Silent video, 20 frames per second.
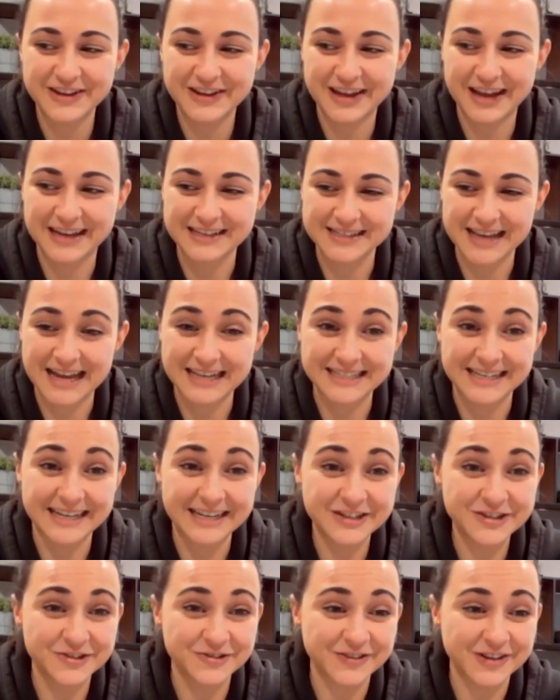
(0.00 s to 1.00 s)
as an
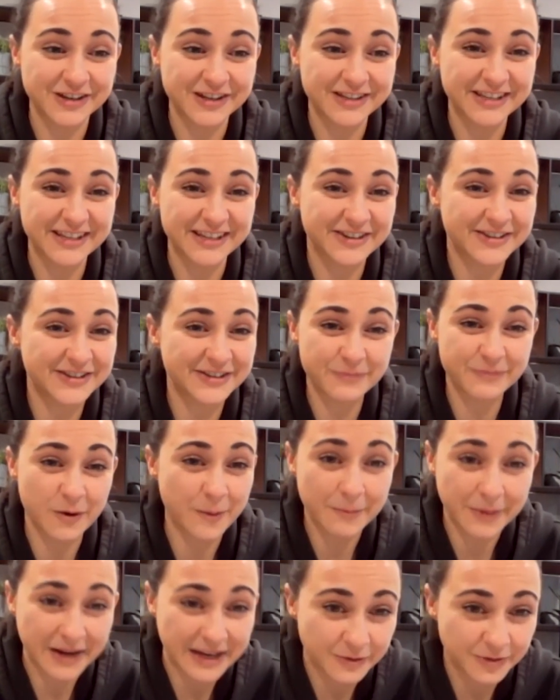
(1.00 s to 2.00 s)
introvert, you
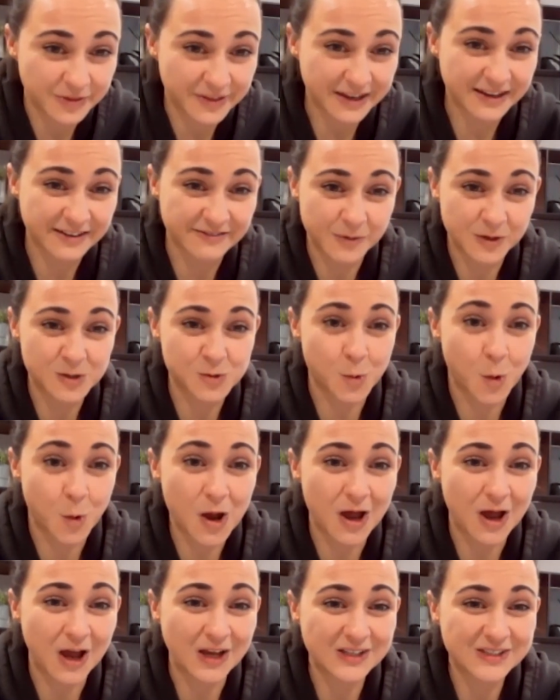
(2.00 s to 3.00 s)
probably couldn't think of much
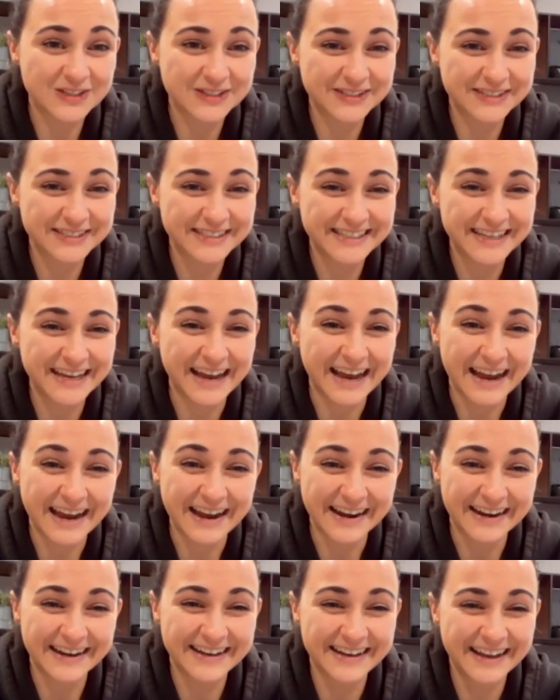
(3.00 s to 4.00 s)
worse.
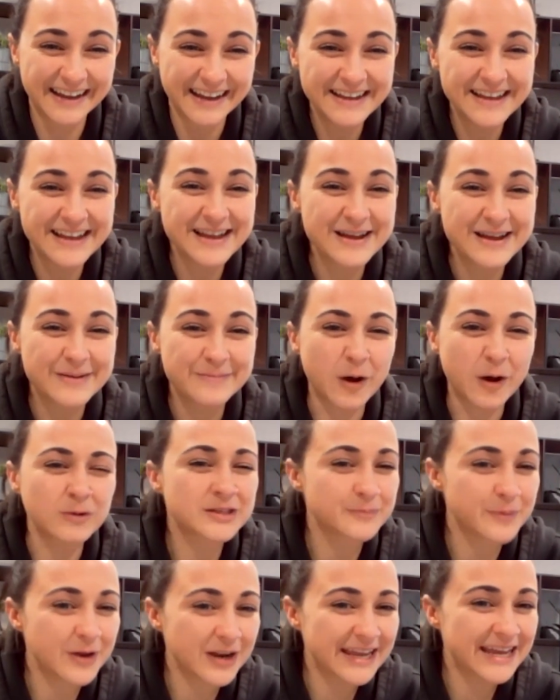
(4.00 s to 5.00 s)
But
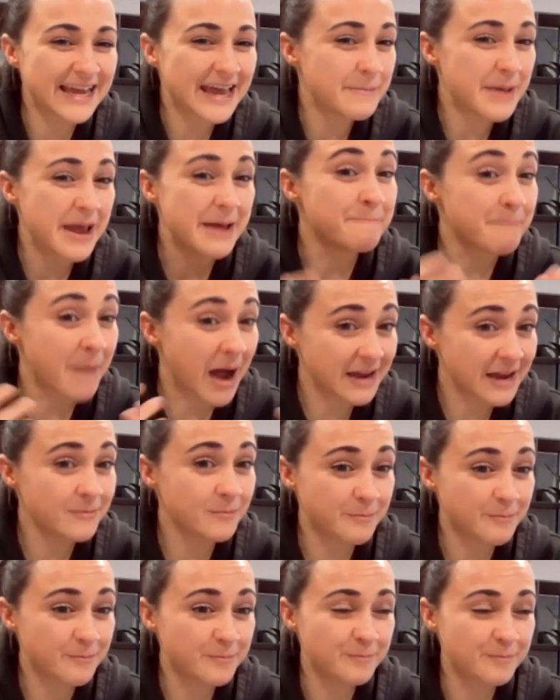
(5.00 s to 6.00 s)
ultimately, it might
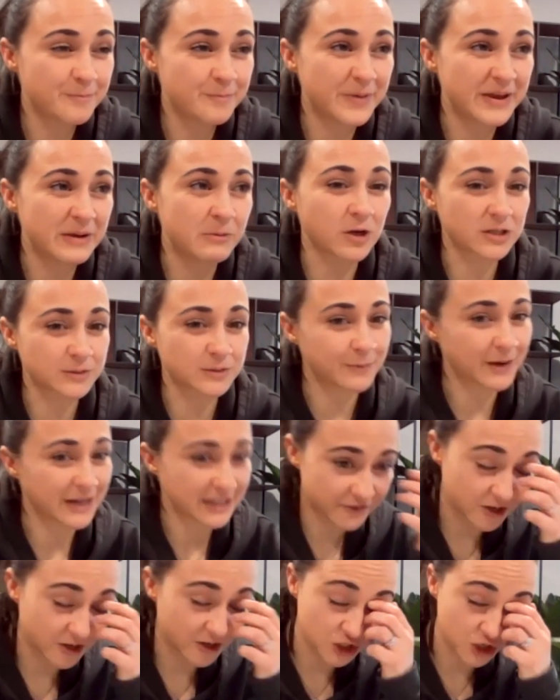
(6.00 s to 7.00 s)
be what's
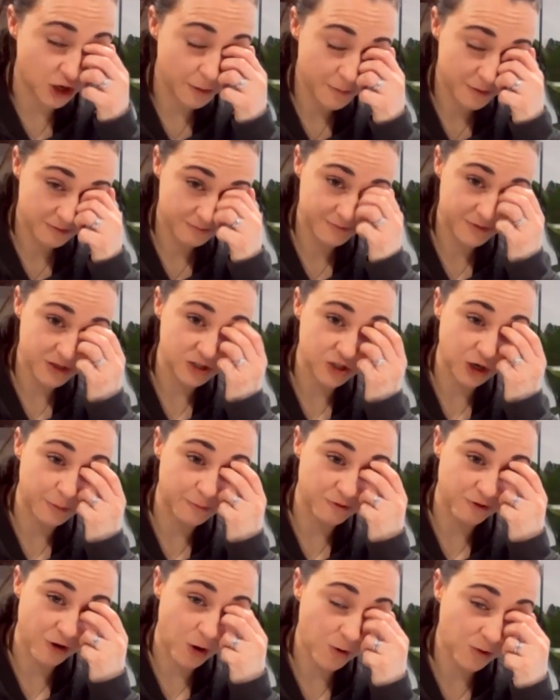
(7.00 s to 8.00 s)
best for your job
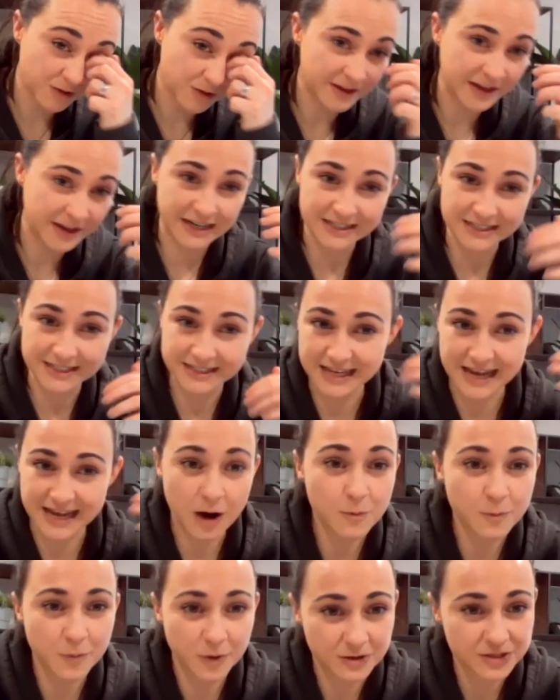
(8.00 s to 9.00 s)
role, and the
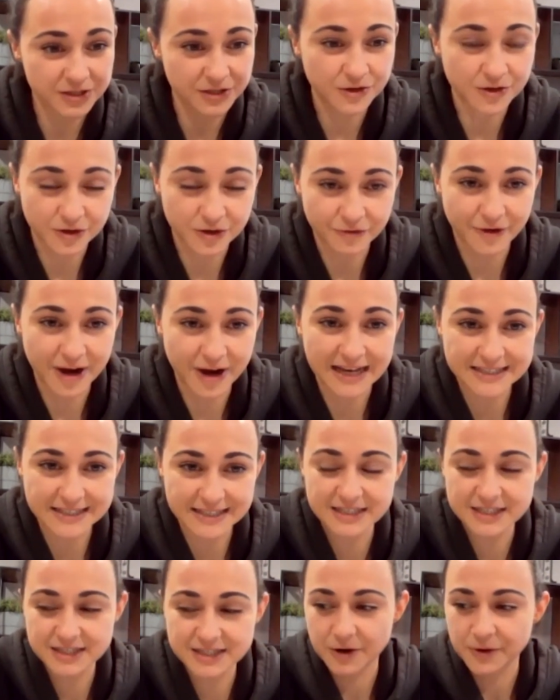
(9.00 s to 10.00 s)
outputs that you're
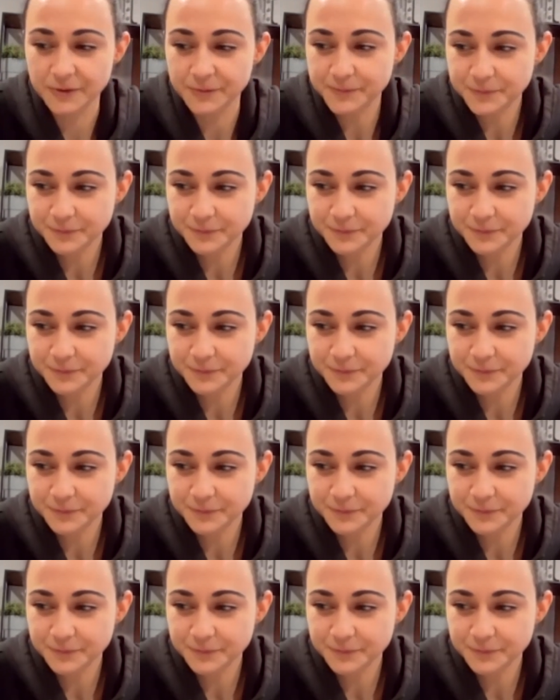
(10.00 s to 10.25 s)
creating. So